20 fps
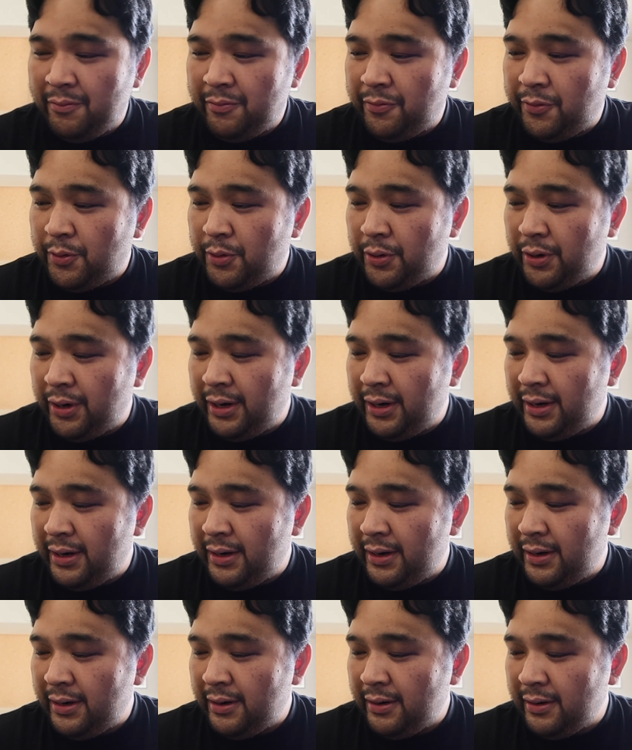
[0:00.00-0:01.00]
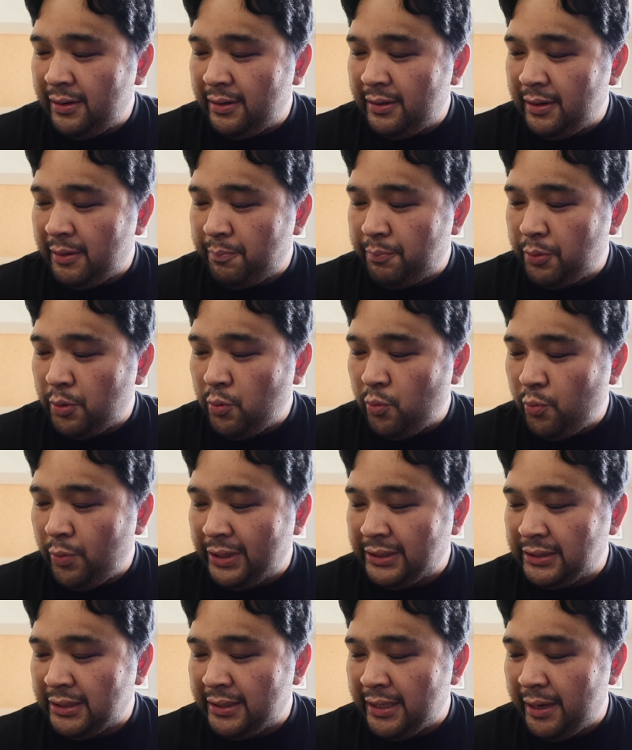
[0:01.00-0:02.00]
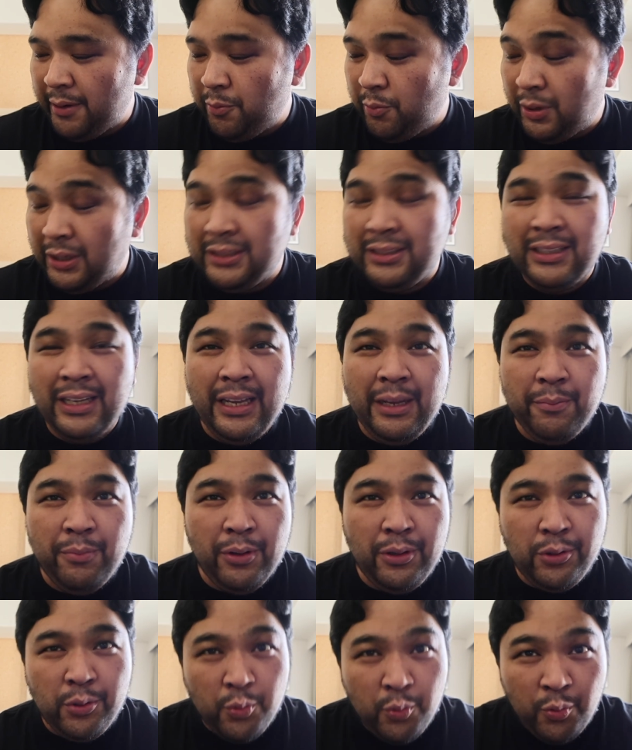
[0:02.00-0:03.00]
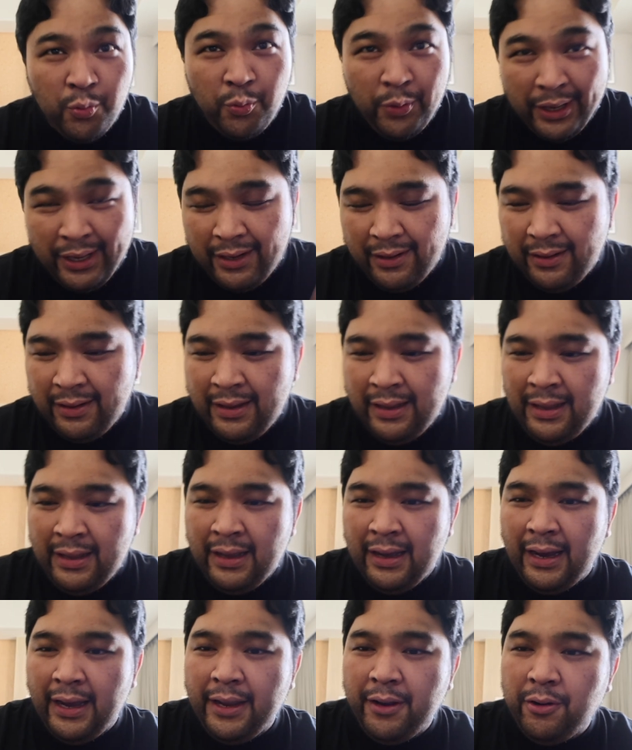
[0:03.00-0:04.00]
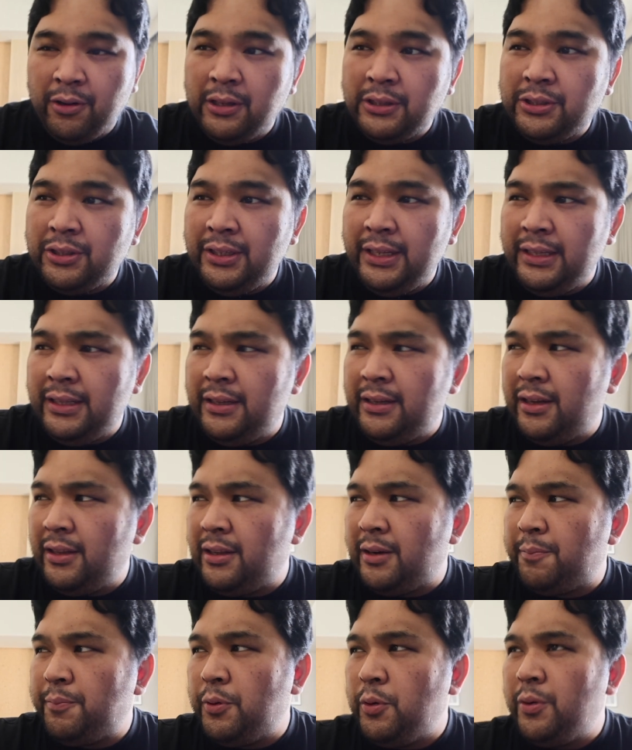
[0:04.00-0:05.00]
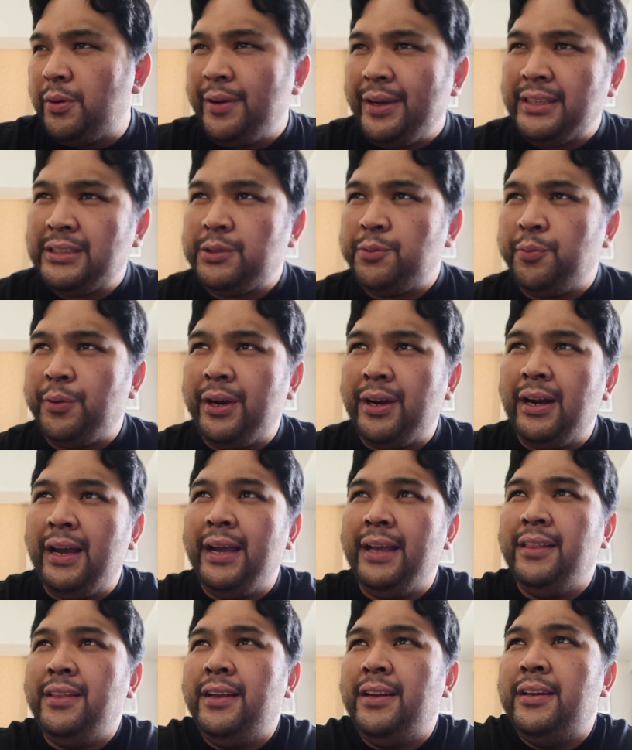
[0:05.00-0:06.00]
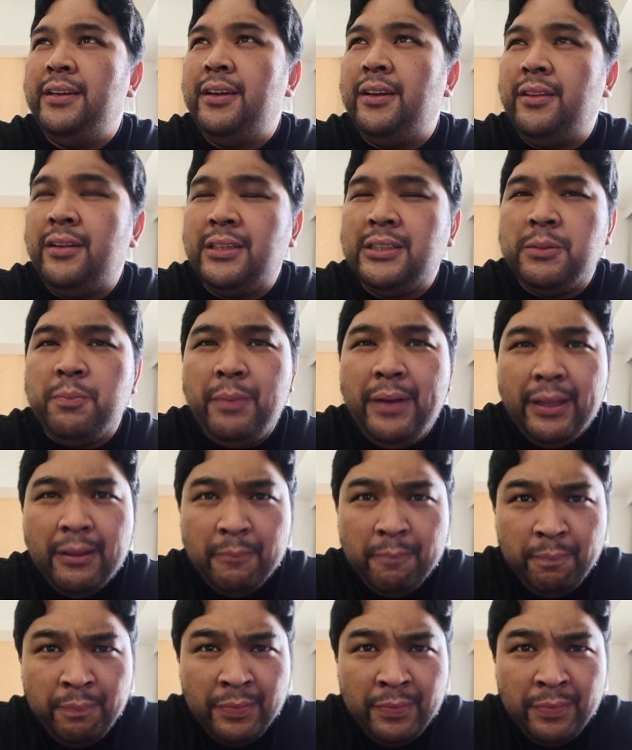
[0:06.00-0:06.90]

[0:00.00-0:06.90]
For the Pro Quest that I was able to win. I also did another Pro Quest where I did another split.